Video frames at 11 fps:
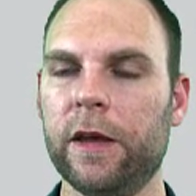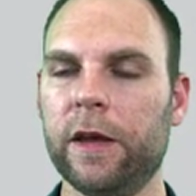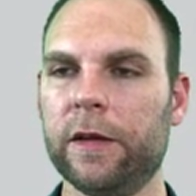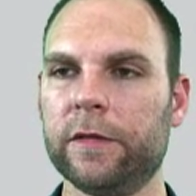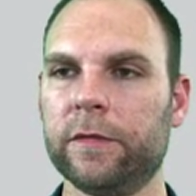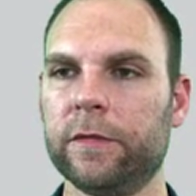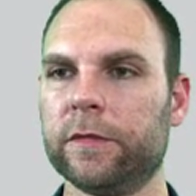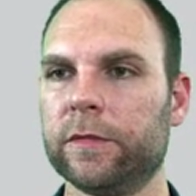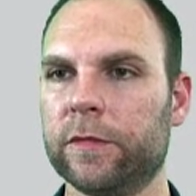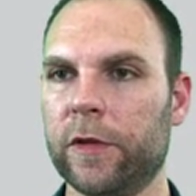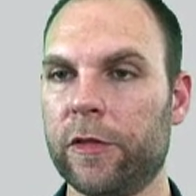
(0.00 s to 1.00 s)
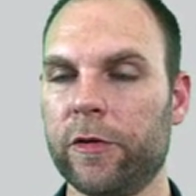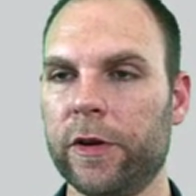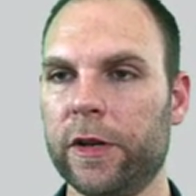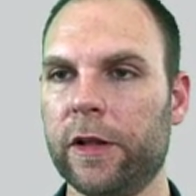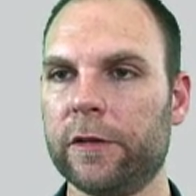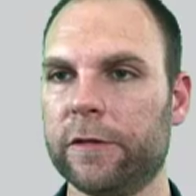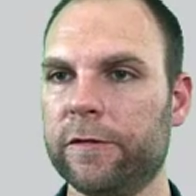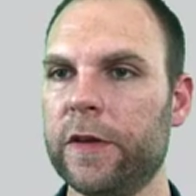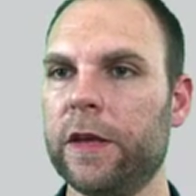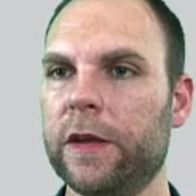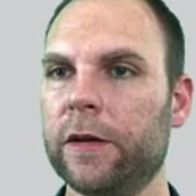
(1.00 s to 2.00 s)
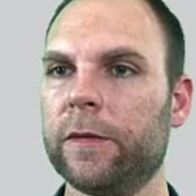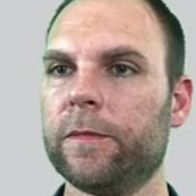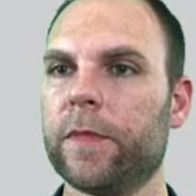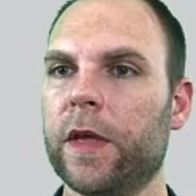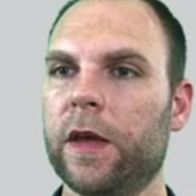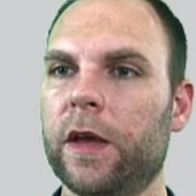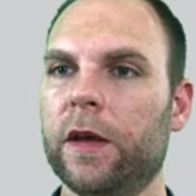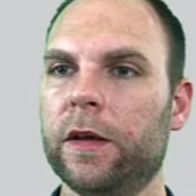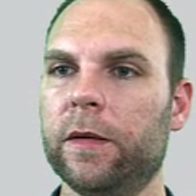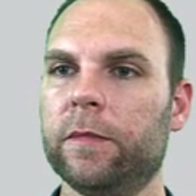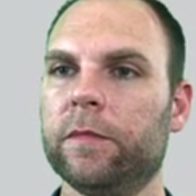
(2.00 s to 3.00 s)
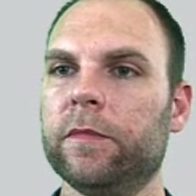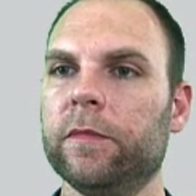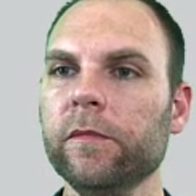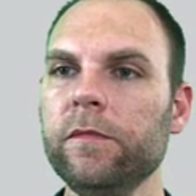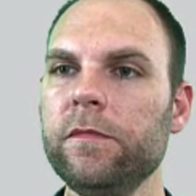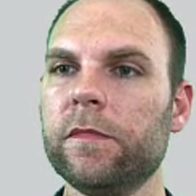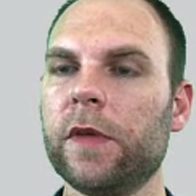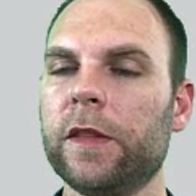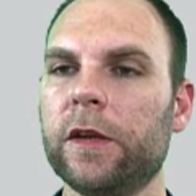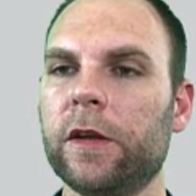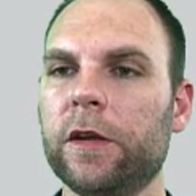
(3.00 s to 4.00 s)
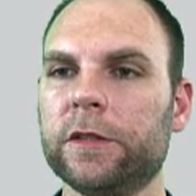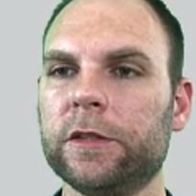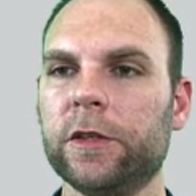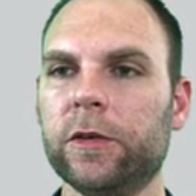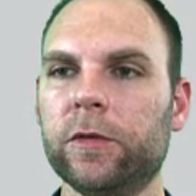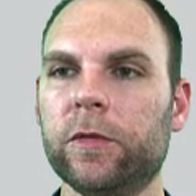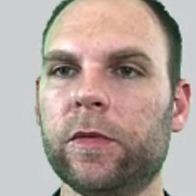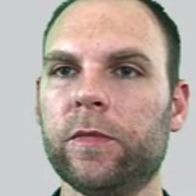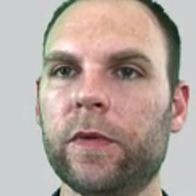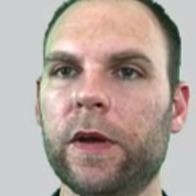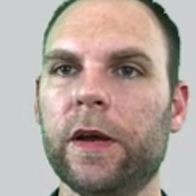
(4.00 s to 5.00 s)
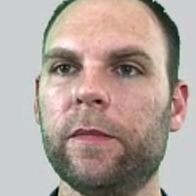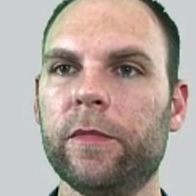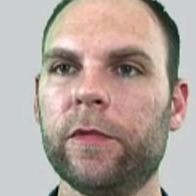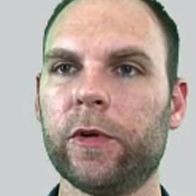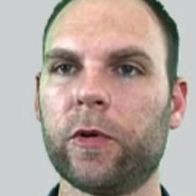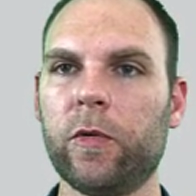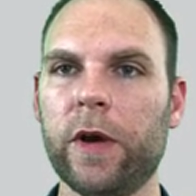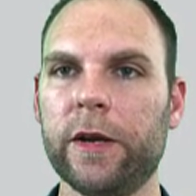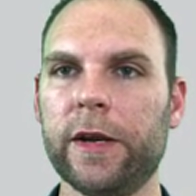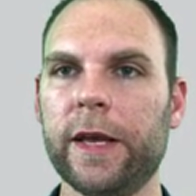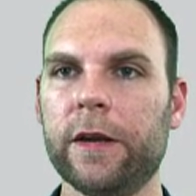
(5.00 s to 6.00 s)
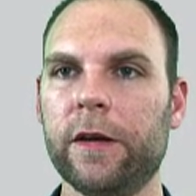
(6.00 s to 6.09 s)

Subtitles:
$30 fee here. And then also the required